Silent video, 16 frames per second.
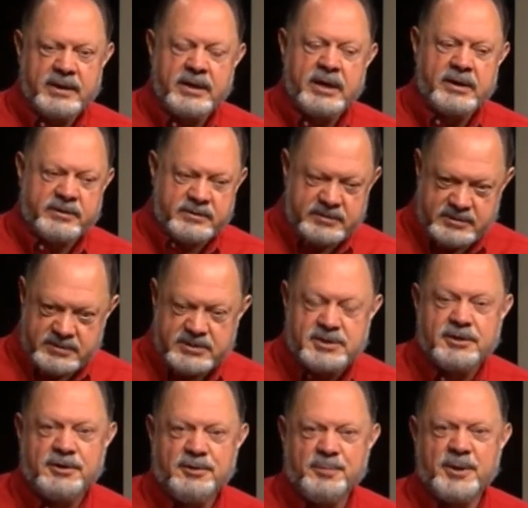It's
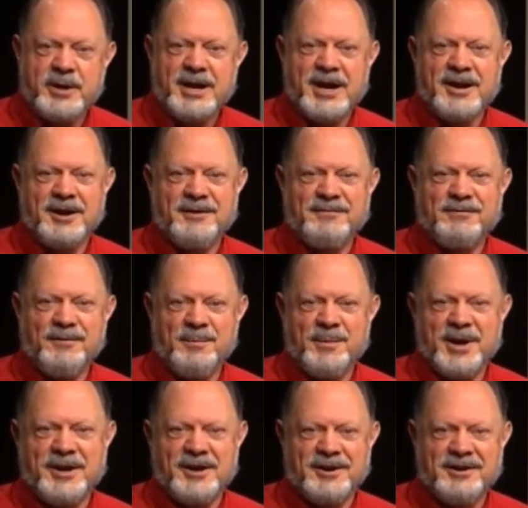a new beginning for
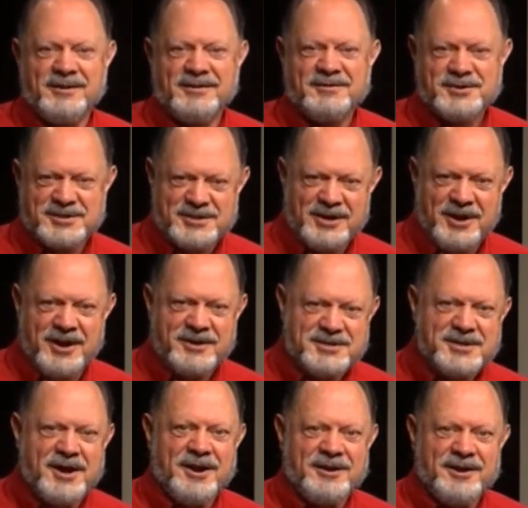many, just like
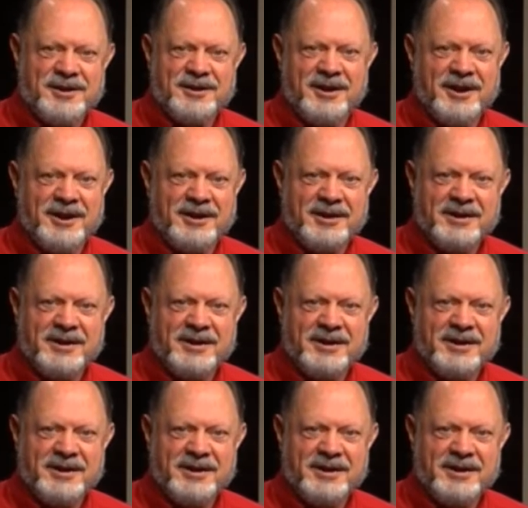Tanya and I.